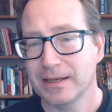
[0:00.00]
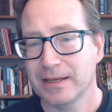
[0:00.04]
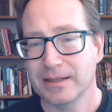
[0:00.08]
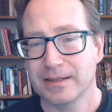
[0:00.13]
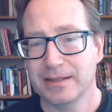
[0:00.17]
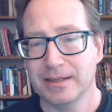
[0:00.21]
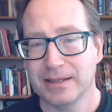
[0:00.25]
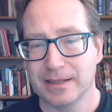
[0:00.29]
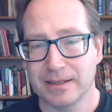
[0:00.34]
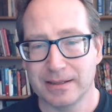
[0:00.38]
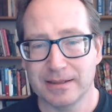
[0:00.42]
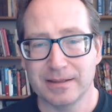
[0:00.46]

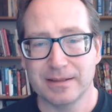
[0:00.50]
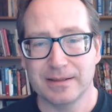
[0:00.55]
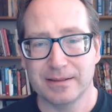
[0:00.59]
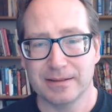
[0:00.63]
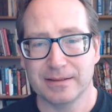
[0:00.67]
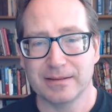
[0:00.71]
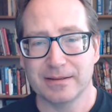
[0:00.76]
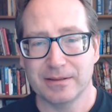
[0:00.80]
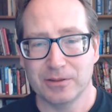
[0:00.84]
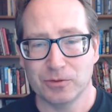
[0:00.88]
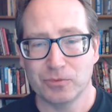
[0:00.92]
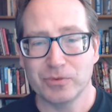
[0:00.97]

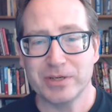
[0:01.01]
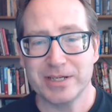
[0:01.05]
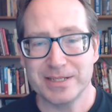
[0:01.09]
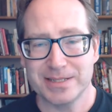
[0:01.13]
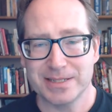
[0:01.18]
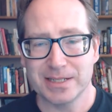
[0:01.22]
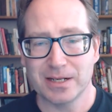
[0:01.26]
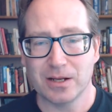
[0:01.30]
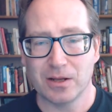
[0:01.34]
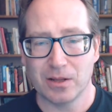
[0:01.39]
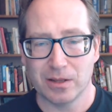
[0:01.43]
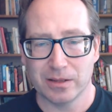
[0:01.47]
The
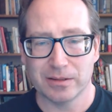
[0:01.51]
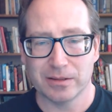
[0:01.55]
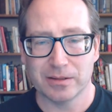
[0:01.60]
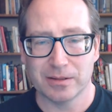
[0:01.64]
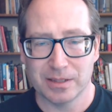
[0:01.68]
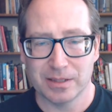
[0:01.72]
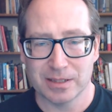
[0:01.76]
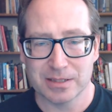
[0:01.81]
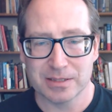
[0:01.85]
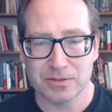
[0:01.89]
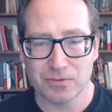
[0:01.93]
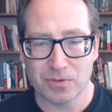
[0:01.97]
reason all
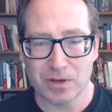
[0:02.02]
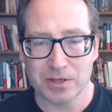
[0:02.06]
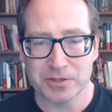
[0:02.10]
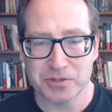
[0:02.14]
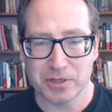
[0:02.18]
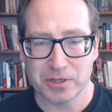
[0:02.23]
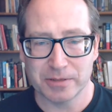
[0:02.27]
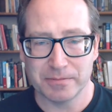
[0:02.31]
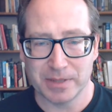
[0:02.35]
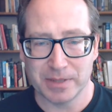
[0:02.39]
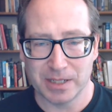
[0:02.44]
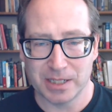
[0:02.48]
this Wall
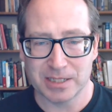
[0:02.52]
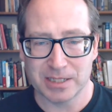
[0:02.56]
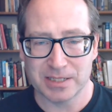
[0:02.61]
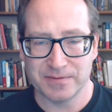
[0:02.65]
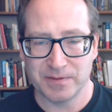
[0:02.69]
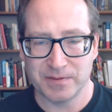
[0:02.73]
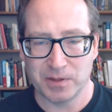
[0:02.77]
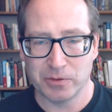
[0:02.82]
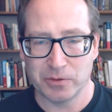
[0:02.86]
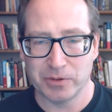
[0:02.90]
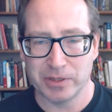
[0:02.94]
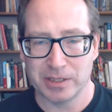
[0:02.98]
Street money is
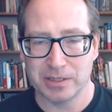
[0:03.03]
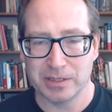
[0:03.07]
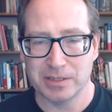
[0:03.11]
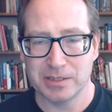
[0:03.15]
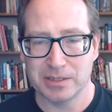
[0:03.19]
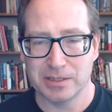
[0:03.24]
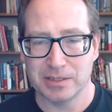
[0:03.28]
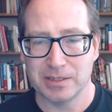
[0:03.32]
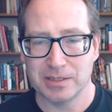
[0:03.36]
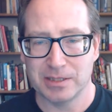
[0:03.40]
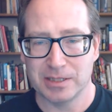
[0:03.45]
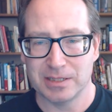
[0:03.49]
flowing
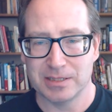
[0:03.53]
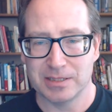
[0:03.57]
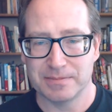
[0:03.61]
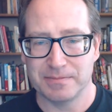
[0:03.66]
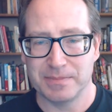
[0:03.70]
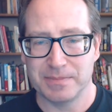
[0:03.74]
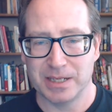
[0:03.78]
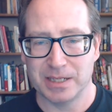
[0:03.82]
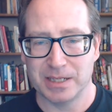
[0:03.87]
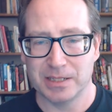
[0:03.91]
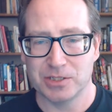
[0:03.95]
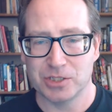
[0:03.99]
into these
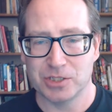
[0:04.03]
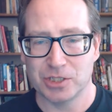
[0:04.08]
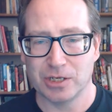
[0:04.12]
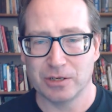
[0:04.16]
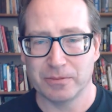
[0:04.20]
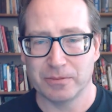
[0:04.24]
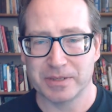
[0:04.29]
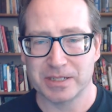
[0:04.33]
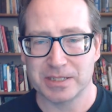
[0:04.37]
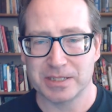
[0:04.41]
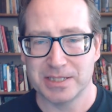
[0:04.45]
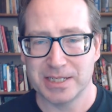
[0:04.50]
big
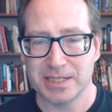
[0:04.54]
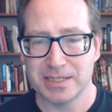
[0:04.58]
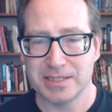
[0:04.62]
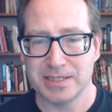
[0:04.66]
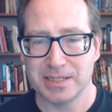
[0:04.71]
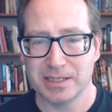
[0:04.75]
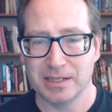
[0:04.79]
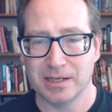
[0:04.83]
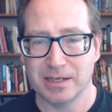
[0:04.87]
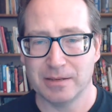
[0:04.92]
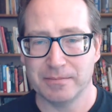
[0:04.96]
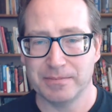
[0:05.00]
genomics
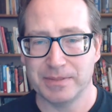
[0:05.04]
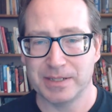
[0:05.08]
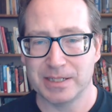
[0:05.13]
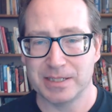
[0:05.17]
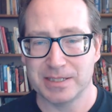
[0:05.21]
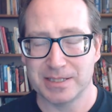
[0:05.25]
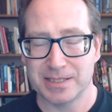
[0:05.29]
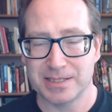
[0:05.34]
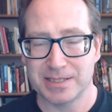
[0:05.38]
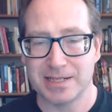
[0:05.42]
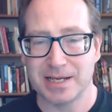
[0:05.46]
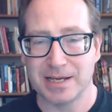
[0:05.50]
testing
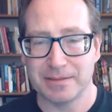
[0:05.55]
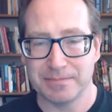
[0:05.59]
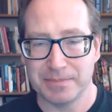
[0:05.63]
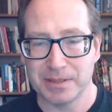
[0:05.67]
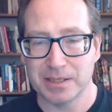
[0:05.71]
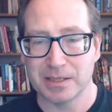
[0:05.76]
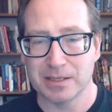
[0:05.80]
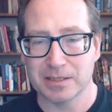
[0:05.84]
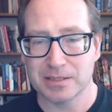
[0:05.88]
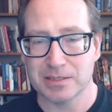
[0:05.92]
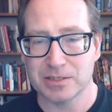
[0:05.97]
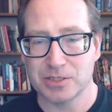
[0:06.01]
companies is not
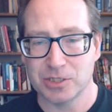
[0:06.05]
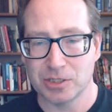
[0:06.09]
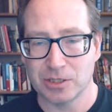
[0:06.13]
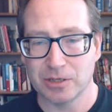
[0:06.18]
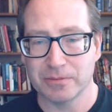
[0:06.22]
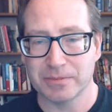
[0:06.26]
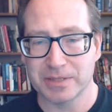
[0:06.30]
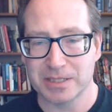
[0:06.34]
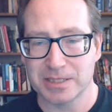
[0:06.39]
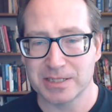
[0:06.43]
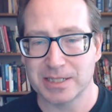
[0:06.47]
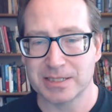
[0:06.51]
because
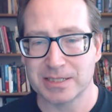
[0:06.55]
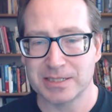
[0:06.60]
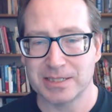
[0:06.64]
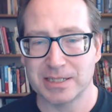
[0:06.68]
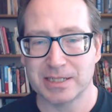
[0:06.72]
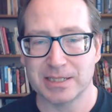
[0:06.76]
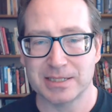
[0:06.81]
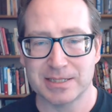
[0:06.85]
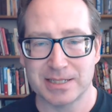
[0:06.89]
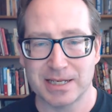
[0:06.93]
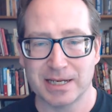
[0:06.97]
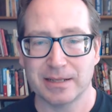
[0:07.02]
genomics
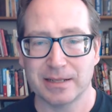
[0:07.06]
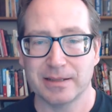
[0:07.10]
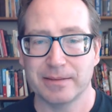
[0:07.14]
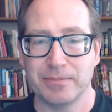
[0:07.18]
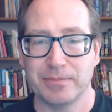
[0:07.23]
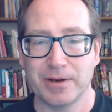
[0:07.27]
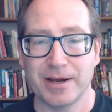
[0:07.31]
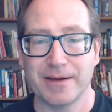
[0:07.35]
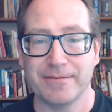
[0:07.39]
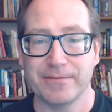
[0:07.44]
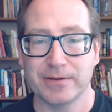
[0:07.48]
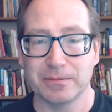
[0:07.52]
testing is highly
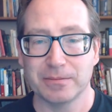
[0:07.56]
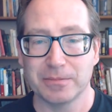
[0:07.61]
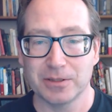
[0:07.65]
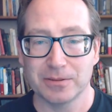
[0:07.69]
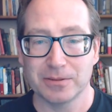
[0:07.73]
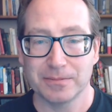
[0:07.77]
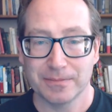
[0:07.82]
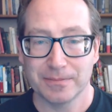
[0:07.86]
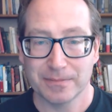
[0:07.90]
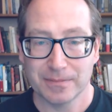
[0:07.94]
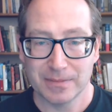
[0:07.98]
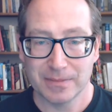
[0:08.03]

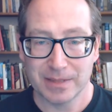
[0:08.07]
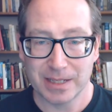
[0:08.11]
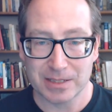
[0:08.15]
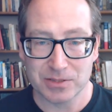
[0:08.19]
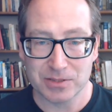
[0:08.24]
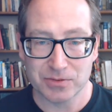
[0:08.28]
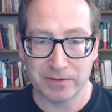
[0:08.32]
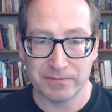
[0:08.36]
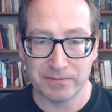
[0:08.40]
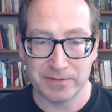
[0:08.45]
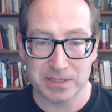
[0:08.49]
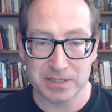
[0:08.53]
profitable, as
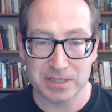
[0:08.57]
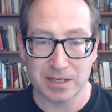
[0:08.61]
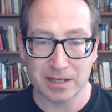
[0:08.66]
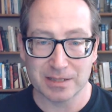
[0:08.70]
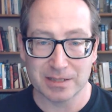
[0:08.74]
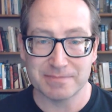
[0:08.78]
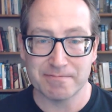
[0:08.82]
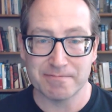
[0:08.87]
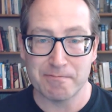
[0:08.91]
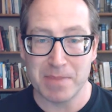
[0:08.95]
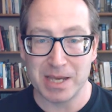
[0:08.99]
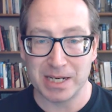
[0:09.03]
we've
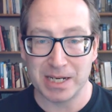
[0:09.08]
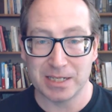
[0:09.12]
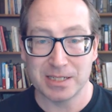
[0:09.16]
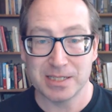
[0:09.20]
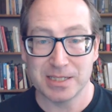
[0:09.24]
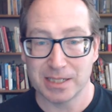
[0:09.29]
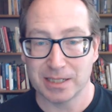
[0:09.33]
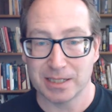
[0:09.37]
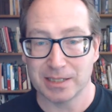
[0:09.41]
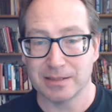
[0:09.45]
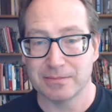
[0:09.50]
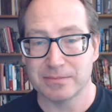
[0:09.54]
discussed many
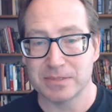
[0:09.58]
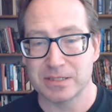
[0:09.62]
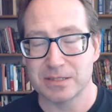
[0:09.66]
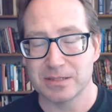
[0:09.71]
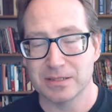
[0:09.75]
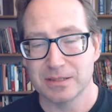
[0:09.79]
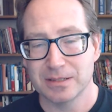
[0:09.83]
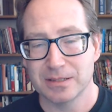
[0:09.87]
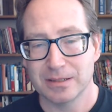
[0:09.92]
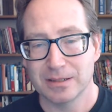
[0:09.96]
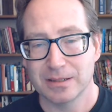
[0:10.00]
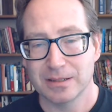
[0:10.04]
times
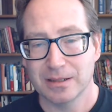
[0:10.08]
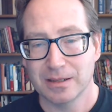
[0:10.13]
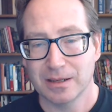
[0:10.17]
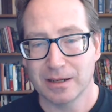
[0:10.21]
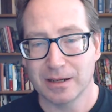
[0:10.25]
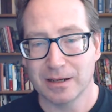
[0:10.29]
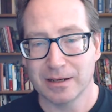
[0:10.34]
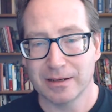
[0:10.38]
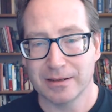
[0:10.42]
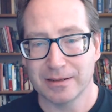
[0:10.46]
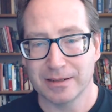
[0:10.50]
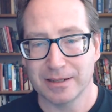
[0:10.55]

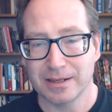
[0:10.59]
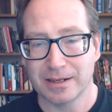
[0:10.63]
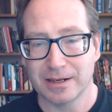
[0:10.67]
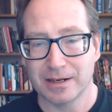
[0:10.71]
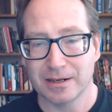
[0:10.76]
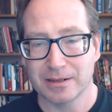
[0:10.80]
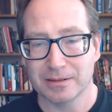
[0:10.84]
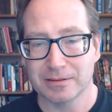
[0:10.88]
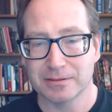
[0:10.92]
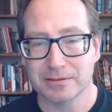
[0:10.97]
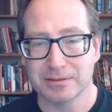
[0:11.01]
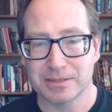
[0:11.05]
in
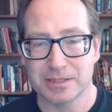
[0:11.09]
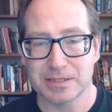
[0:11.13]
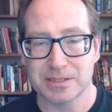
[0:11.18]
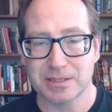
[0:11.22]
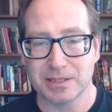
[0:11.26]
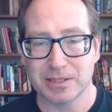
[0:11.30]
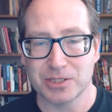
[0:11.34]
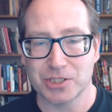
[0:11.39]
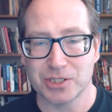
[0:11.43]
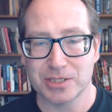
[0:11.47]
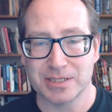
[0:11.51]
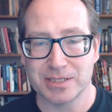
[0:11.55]
our
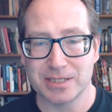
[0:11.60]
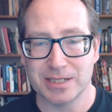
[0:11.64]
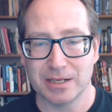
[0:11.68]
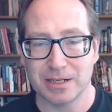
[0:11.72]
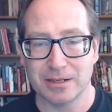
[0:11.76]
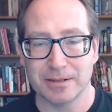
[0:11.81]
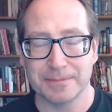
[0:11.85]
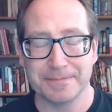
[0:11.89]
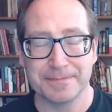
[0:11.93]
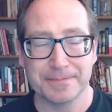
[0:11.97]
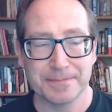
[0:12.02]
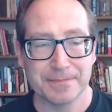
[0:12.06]
discussions
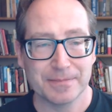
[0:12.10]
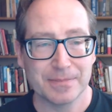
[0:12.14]
here.